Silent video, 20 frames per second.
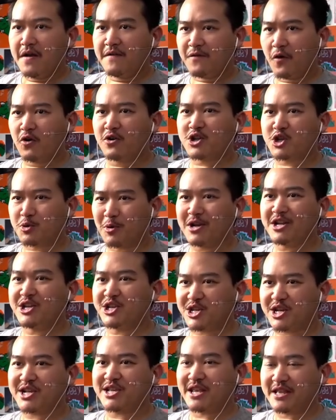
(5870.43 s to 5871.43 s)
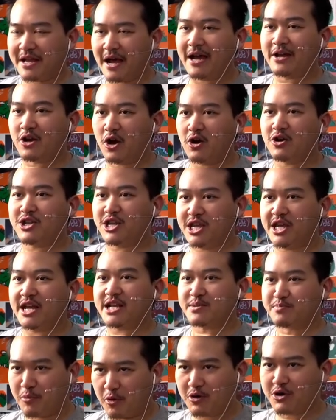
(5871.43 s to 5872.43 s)
42069
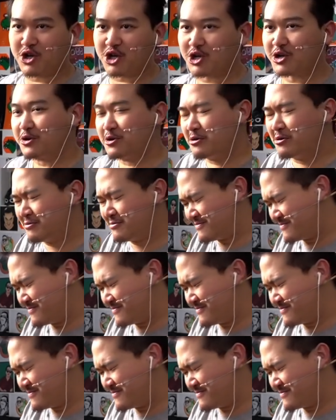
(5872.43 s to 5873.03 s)
RTX more shoe.